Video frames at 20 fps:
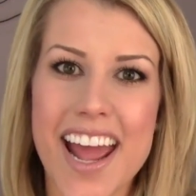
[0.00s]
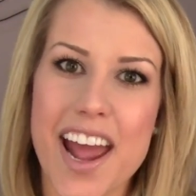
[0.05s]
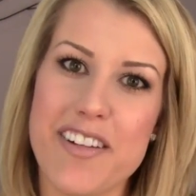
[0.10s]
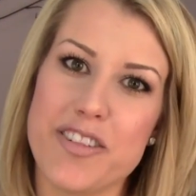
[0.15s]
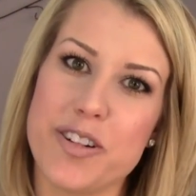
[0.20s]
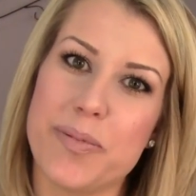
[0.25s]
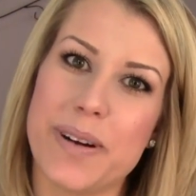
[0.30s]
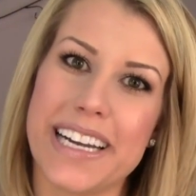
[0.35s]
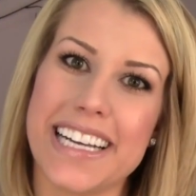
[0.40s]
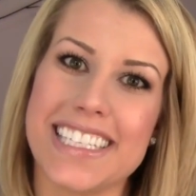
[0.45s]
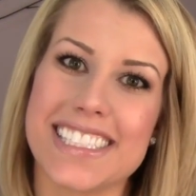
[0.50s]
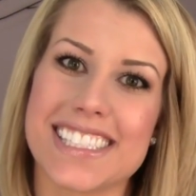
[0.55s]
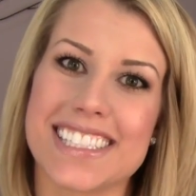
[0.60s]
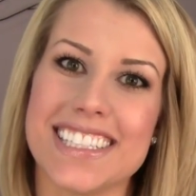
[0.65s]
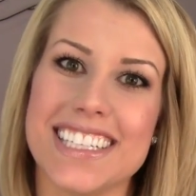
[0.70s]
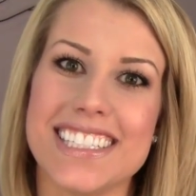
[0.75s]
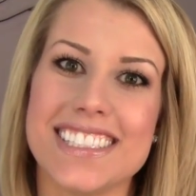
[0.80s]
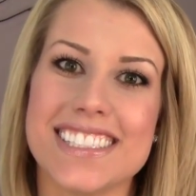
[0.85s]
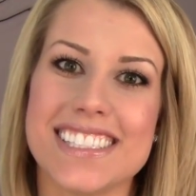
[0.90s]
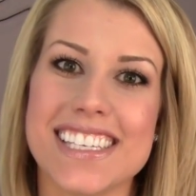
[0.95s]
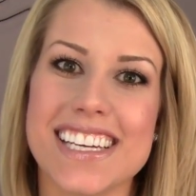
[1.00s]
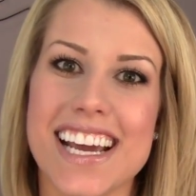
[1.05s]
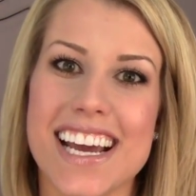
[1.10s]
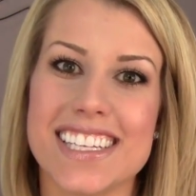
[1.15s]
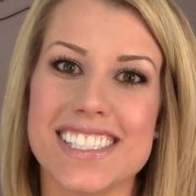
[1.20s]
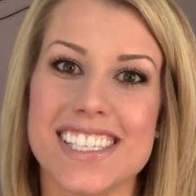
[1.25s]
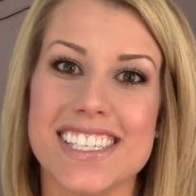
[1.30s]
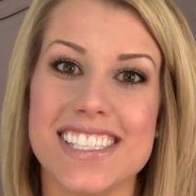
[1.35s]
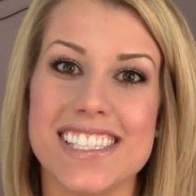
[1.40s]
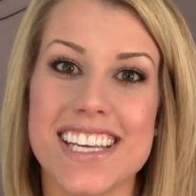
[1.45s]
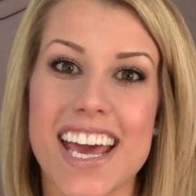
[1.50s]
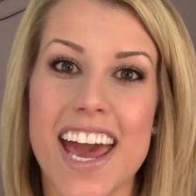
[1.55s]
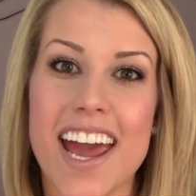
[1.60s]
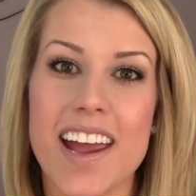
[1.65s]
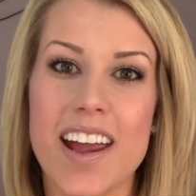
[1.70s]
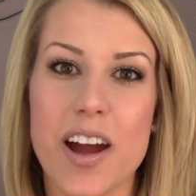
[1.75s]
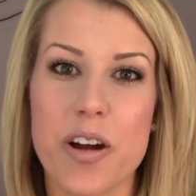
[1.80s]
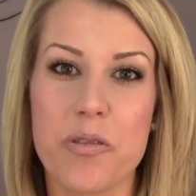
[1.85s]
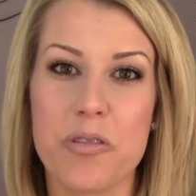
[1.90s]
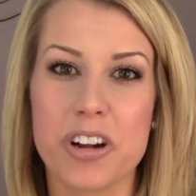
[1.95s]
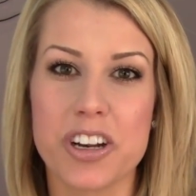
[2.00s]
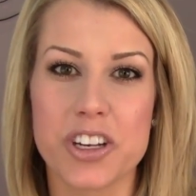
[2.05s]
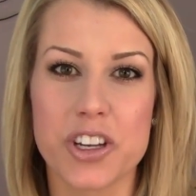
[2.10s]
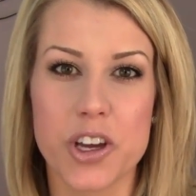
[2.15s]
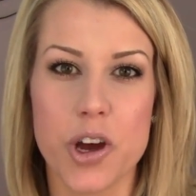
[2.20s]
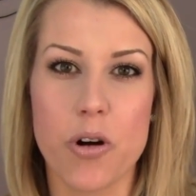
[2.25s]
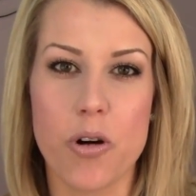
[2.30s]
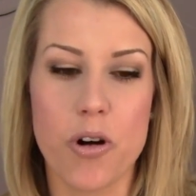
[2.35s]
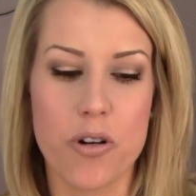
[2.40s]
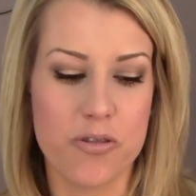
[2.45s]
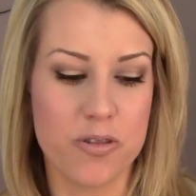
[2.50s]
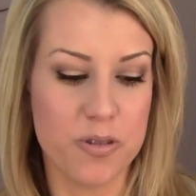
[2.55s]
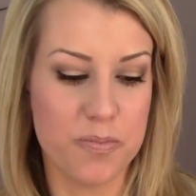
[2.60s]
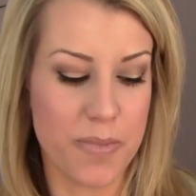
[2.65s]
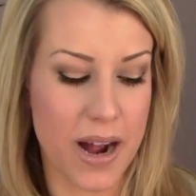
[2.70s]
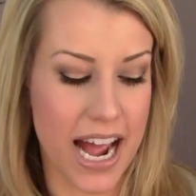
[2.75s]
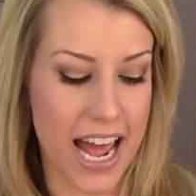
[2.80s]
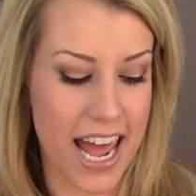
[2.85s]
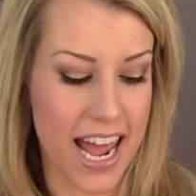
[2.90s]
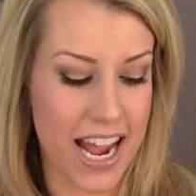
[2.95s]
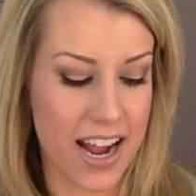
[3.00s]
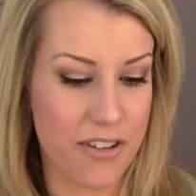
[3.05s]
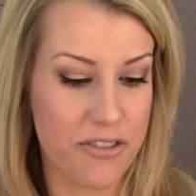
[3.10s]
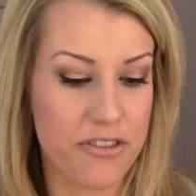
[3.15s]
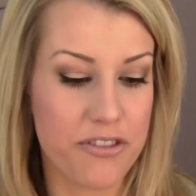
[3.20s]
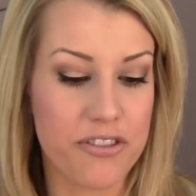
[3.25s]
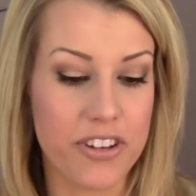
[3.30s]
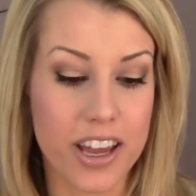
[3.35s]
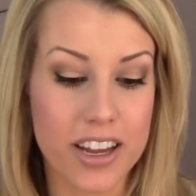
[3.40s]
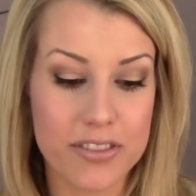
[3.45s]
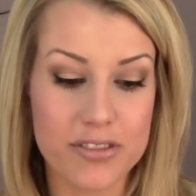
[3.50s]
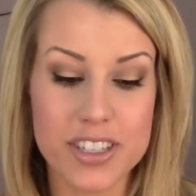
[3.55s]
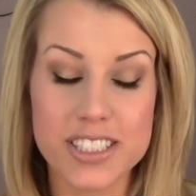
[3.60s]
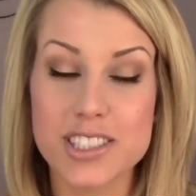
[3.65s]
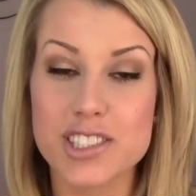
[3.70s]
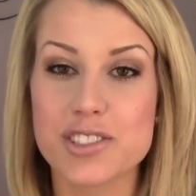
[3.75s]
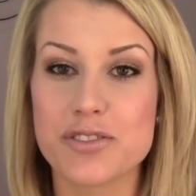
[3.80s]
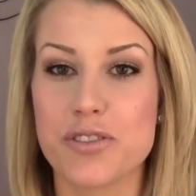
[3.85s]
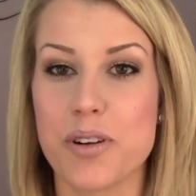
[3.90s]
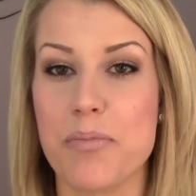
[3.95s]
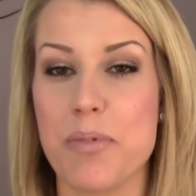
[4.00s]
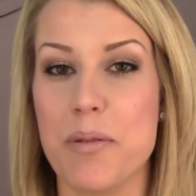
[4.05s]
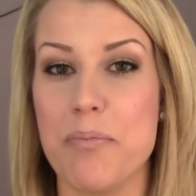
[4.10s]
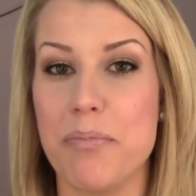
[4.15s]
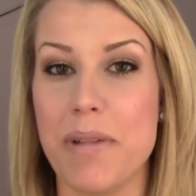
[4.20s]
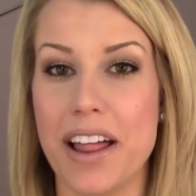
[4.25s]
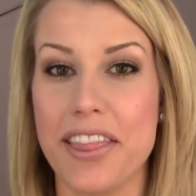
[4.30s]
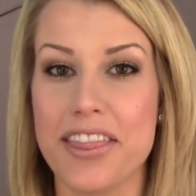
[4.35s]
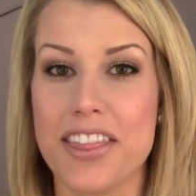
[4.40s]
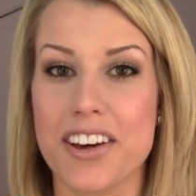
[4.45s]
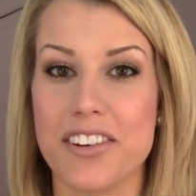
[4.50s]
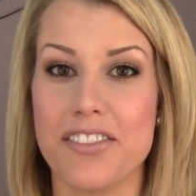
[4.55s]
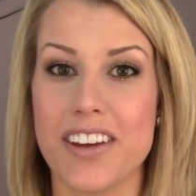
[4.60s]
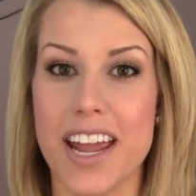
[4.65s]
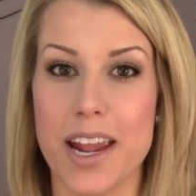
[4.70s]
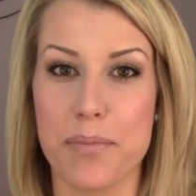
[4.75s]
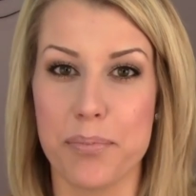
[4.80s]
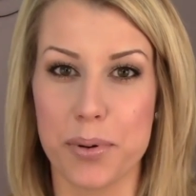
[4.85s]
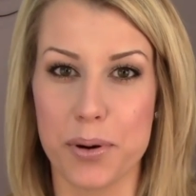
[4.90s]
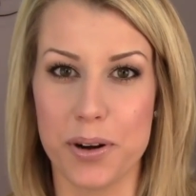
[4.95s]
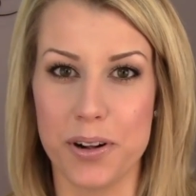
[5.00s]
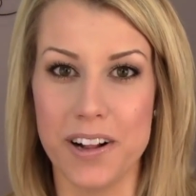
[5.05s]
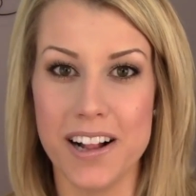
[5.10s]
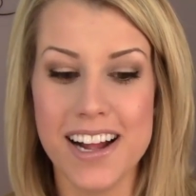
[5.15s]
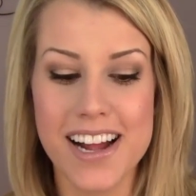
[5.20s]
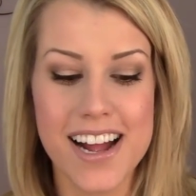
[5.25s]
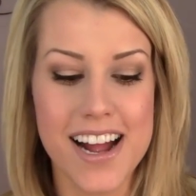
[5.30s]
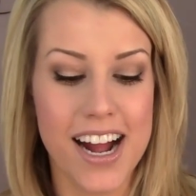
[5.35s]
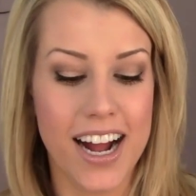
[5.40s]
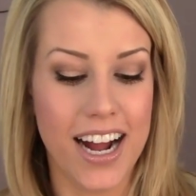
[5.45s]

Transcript: Hey everybody, it's Lindsay, and today I wanted to go over my favorites from the month of April.